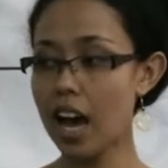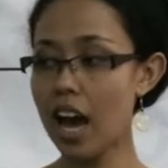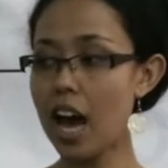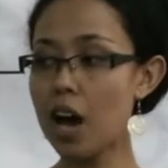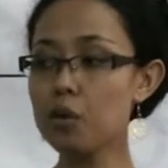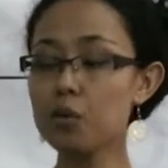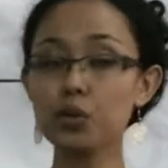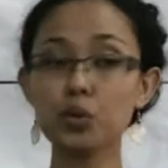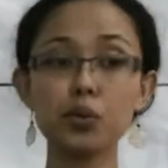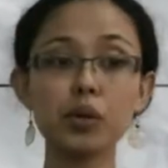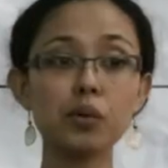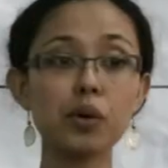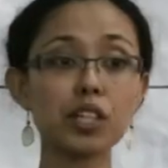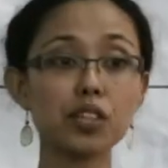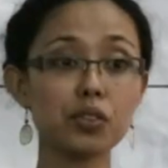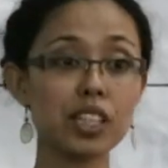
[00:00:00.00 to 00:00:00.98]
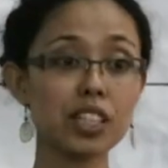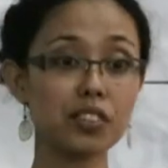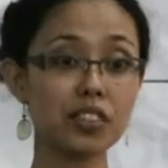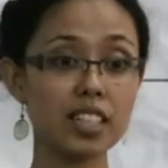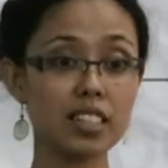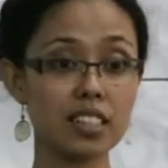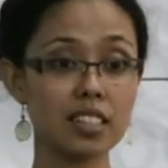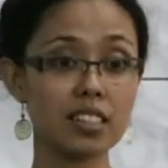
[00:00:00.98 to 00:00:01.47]
how do we want to
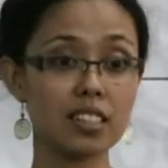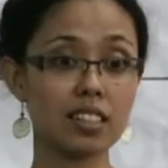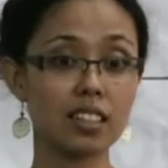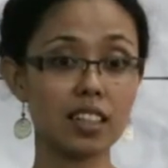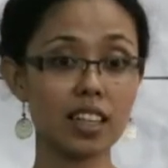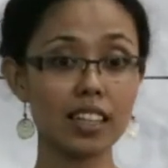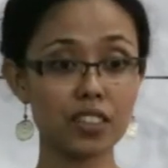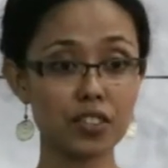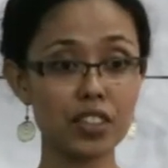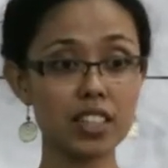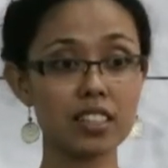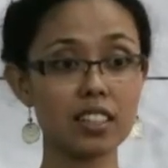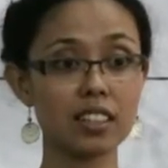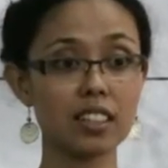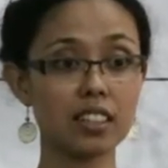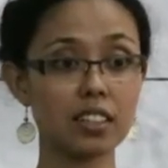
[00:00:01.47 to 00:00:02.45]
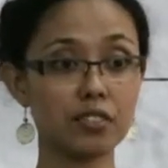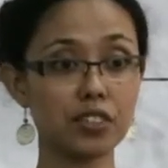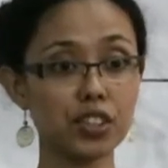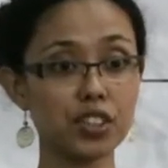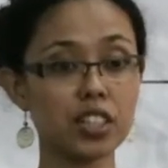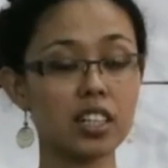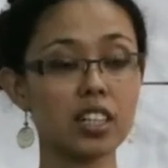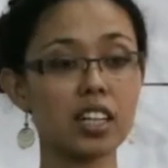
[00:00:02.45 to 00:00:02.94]
increase it in the
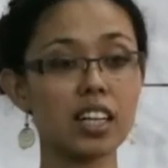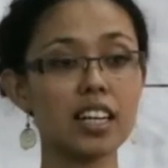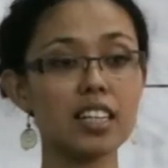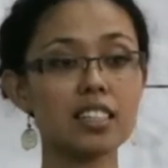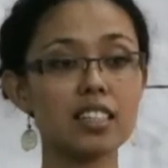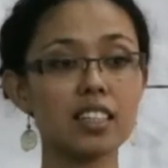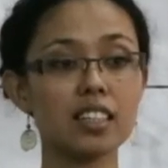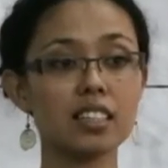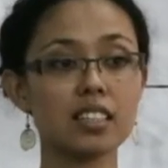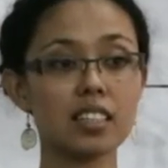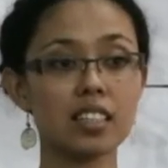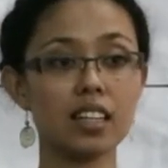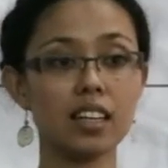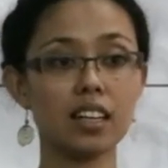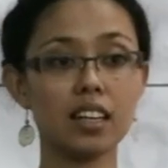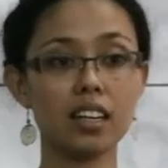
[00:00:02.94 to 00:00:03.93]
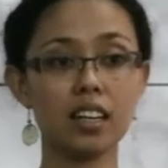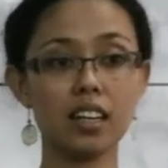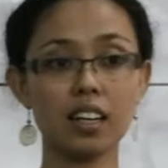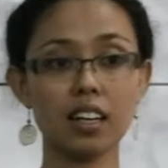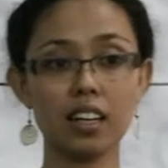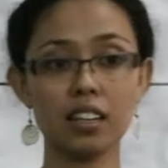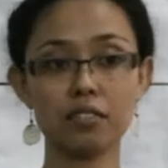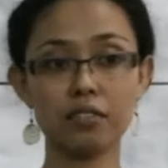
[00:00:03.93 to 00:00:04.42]
future? Is it
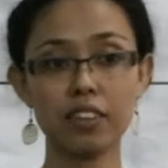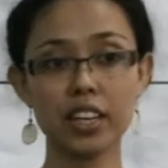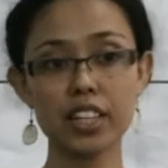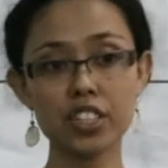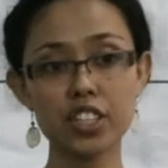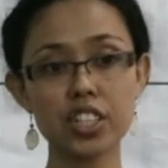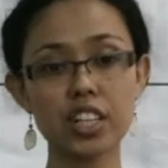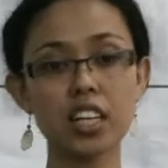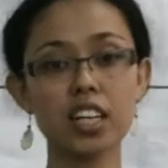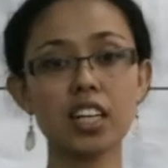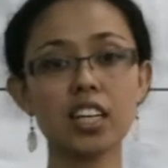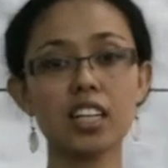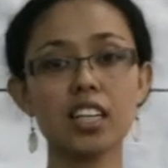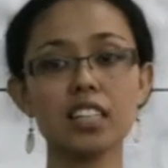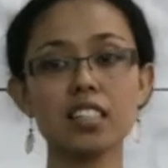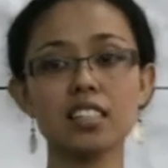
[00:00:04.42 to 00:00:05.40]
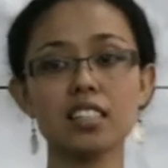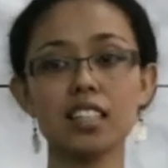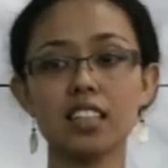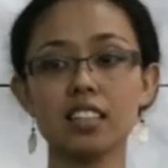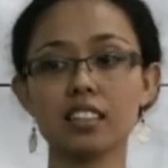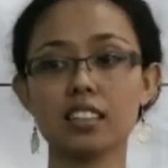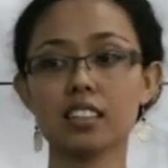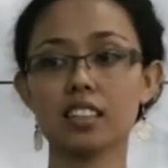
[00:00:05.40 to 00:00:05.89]
inflation? Is
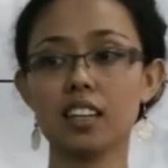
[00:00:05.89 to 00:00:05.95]
it